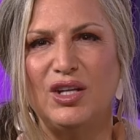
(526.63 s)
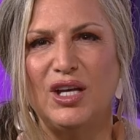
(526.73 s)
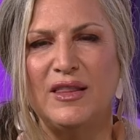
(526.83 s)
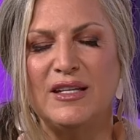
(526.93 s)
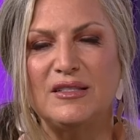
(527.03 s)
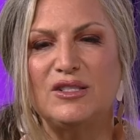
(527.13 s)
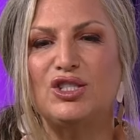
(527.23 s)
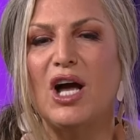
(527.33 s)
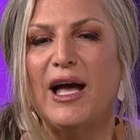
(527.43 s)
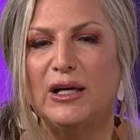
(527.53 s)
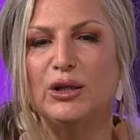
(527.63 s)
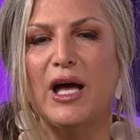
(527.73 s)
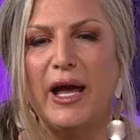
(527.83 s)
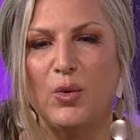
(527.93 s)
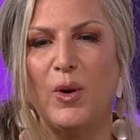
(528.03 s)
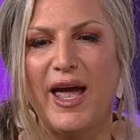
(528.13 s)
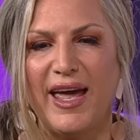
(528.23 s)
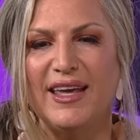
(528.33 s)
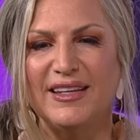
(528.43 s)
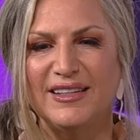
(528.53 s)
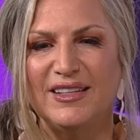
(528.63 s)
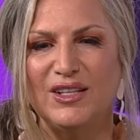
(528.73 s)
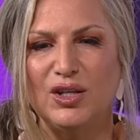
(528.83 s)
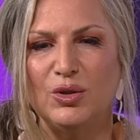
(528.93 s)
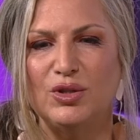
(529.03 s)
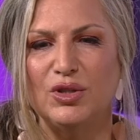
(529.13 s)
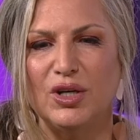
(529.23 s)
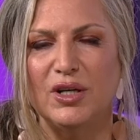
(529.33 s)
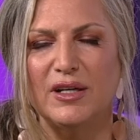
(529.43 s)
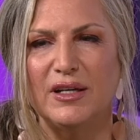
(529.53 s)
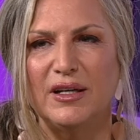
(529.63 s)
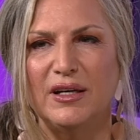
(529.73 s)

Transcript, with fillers: in this childlike way, you took